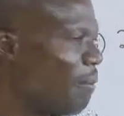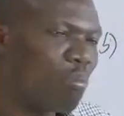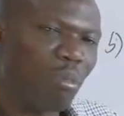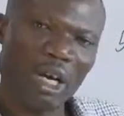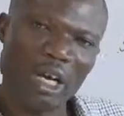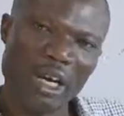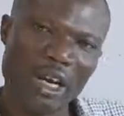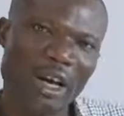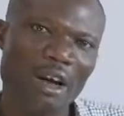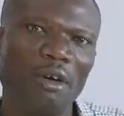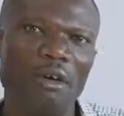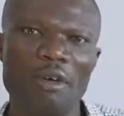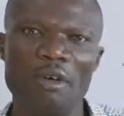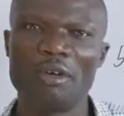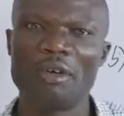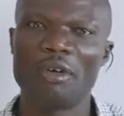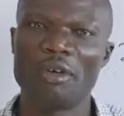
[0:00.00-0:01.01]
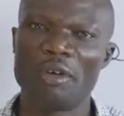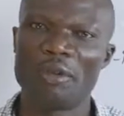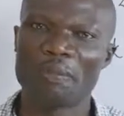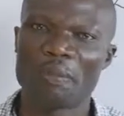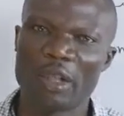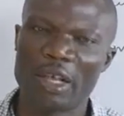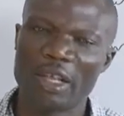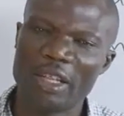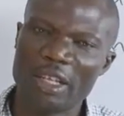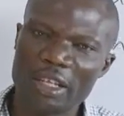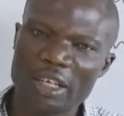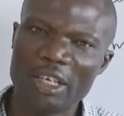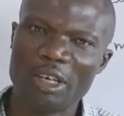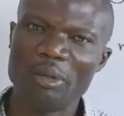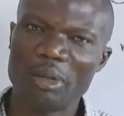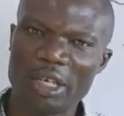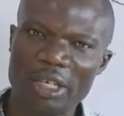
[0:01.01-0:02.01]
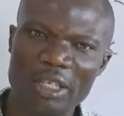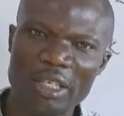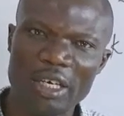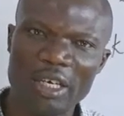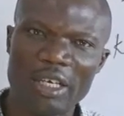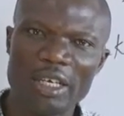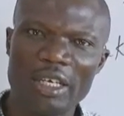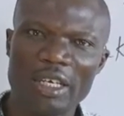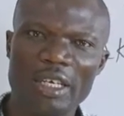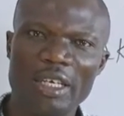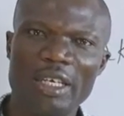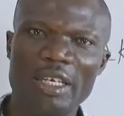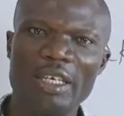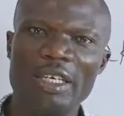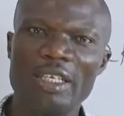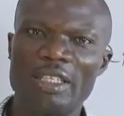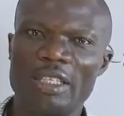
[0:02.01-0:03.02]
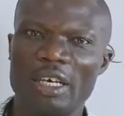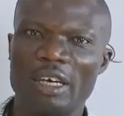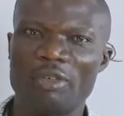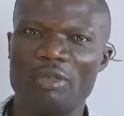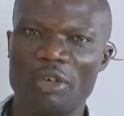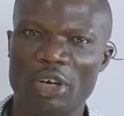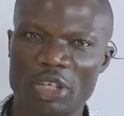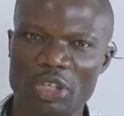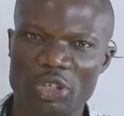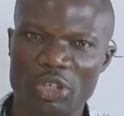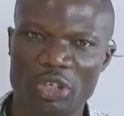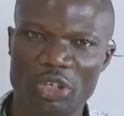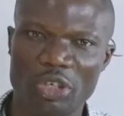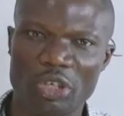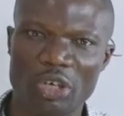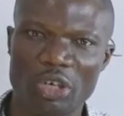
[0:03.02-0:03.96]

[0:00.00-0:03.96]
But now, the denominator is a fraction.